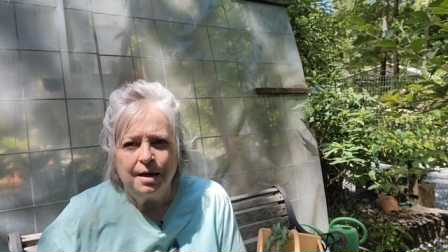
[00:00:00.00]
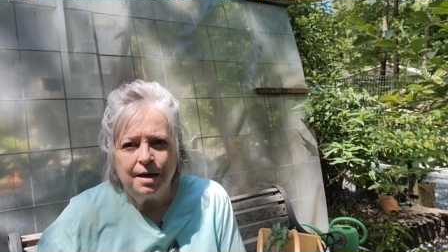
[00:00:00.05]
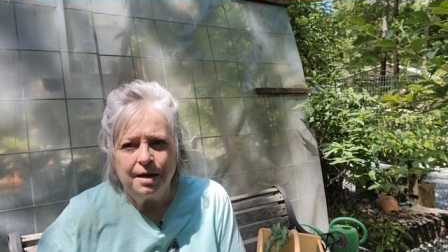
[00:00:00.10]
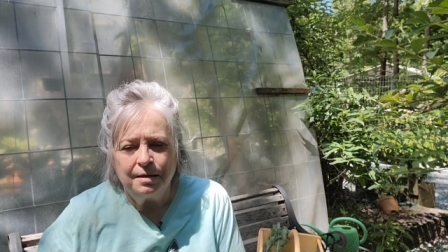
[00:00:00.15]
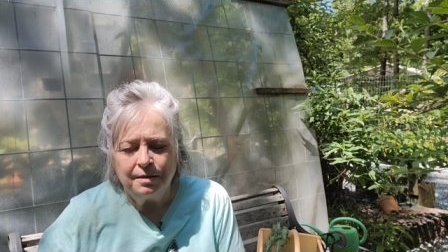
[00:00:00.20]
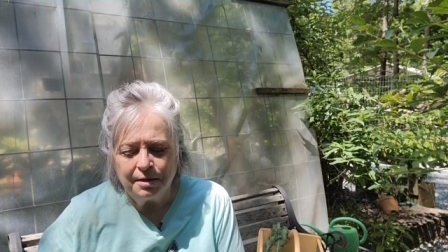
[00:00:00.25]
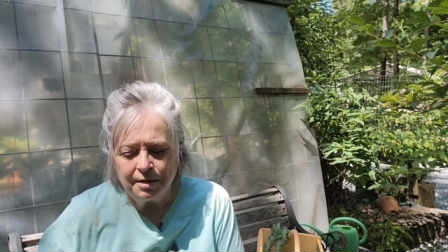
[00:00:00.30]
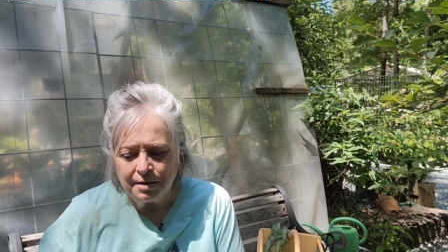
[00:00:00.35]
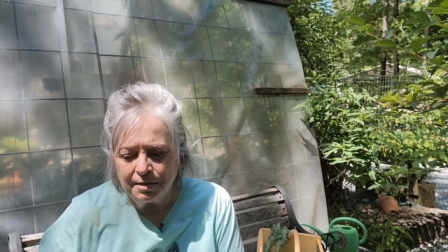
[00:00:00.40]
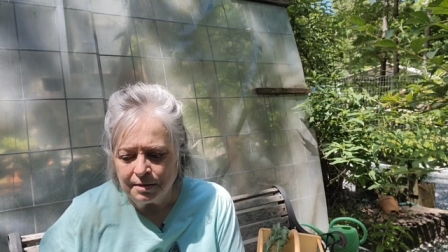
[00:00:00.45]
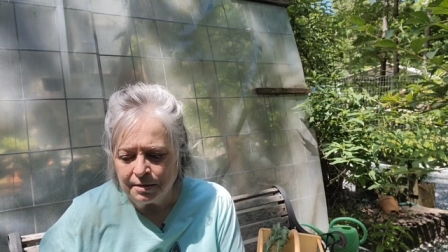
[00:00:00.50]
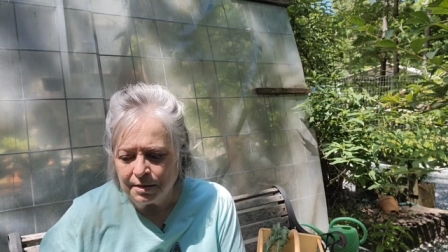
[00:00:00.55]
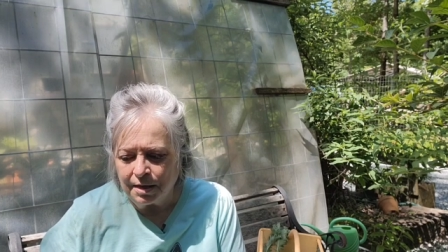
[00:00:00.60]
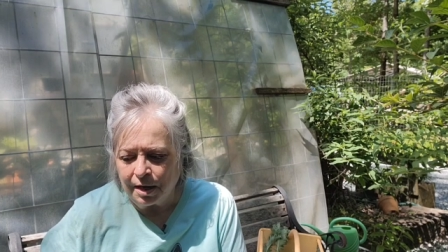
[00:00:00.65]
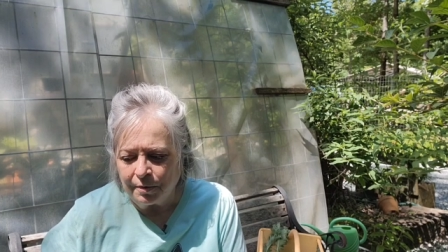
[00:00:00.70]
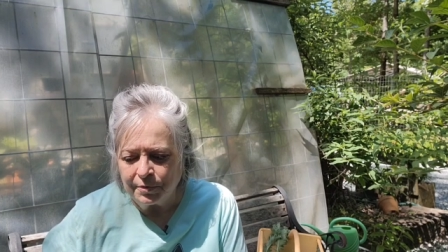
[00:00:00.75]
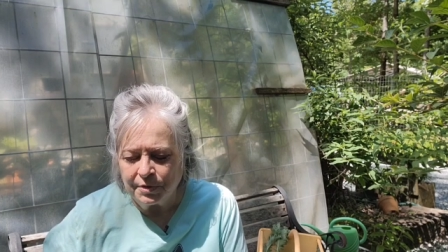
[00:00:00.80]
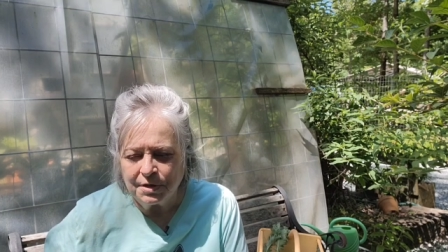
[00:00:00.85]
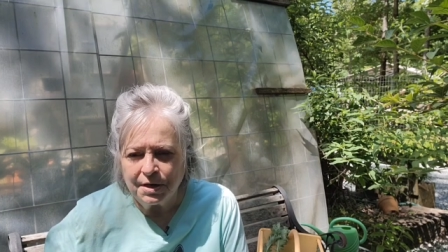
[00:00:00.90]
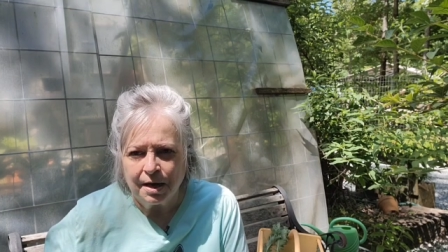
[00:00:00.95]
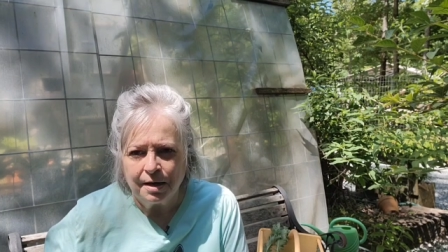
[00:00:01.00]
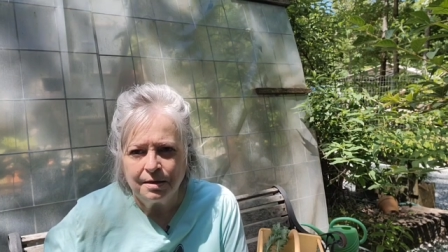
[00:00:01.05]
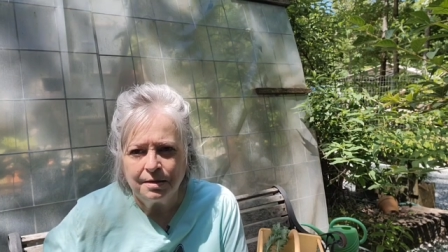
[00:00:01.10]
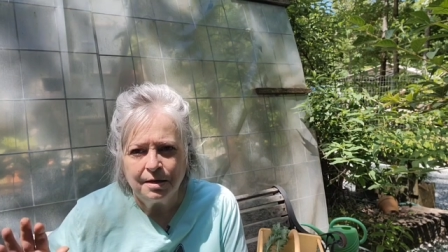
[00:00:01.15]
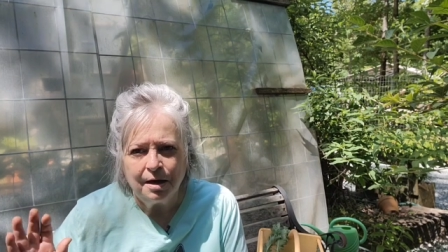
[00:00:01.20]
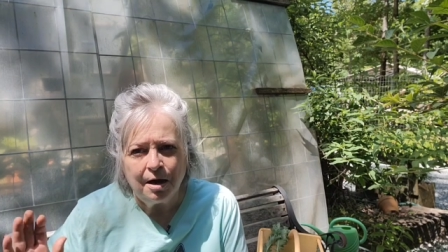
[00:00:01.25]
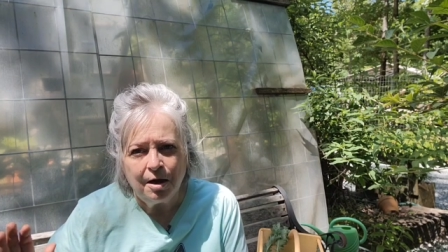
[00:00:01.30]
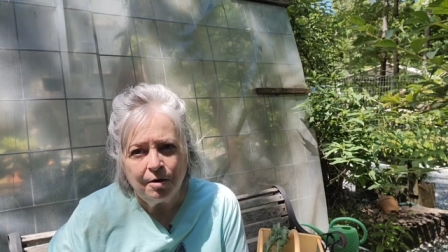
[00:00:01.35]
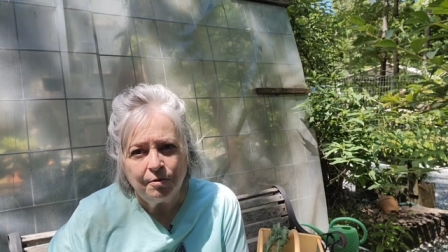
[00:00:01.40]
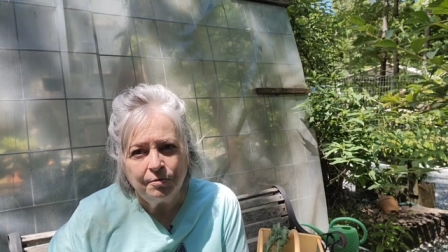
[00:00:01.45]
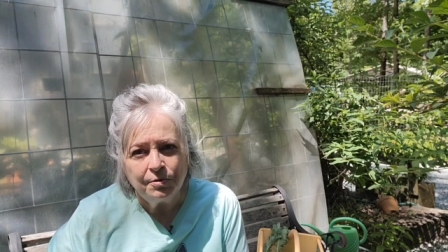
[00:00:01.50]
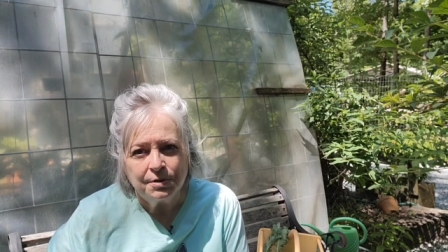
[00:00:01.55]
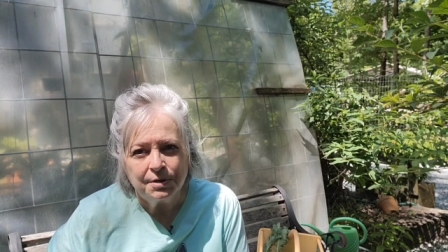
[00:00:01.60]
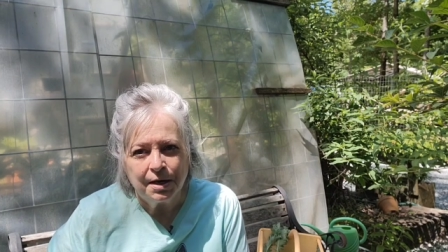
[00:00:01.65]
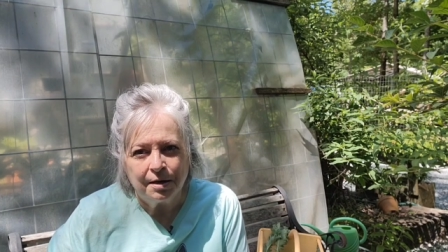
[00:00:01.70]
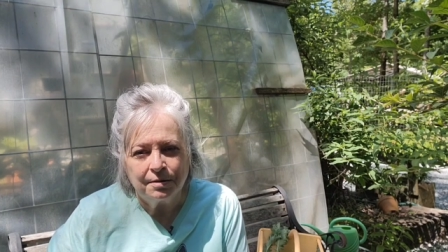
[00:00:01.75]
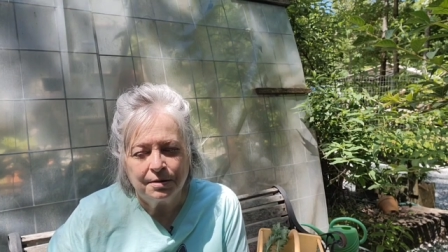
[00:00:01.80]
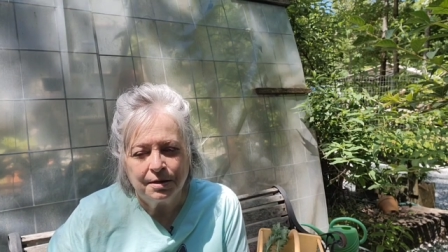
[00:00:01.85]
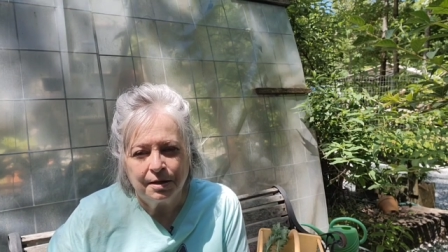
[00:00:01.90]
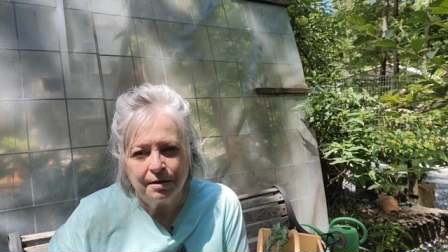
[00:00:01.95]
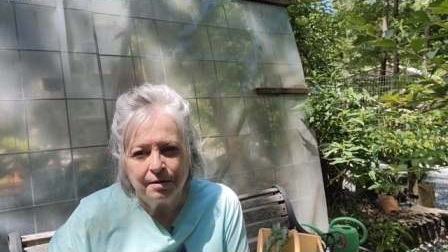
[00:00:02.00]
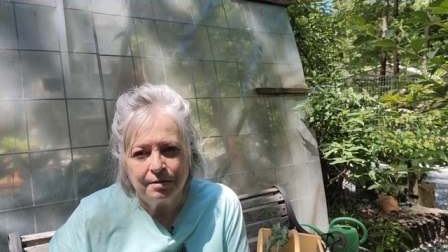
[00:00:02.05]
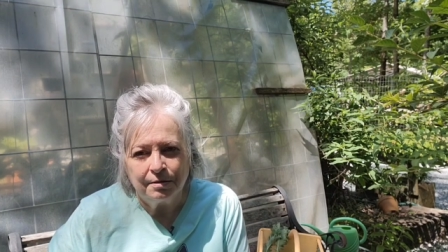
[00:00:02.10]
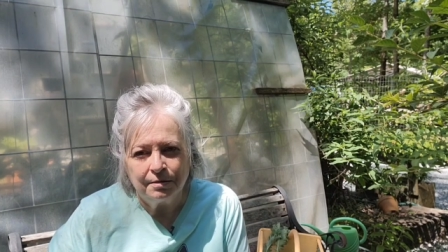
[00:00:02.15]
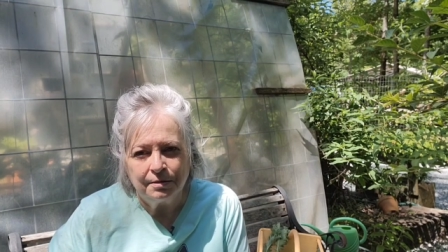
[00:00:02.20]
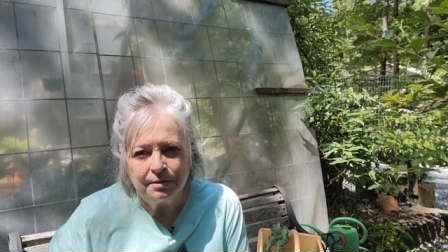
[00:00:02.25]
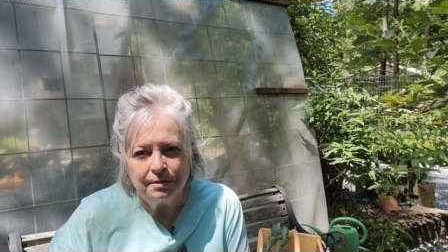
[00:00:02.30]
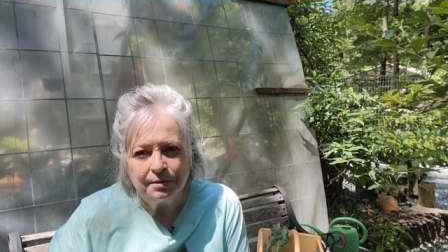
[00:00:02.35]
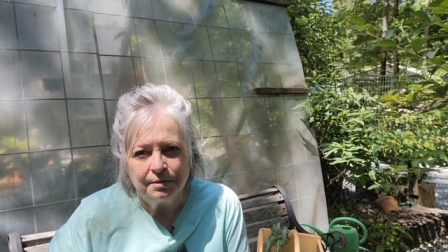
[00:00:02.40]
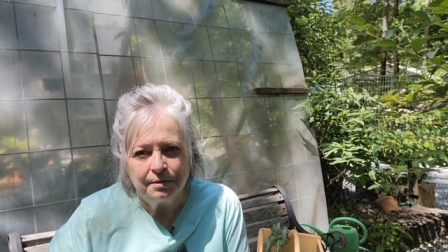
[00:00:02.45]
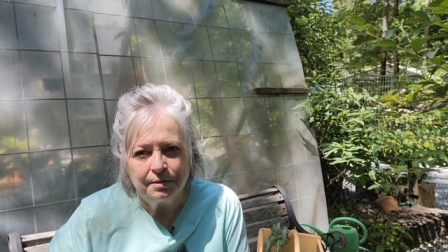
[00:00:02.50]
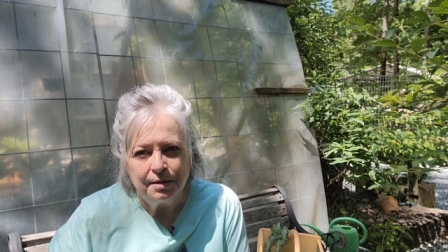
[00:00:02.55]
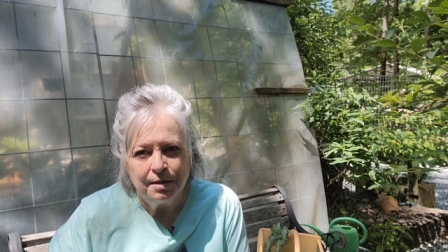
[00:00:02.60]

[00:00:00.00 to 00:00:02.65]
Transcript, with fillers: And then they would take the hose out there.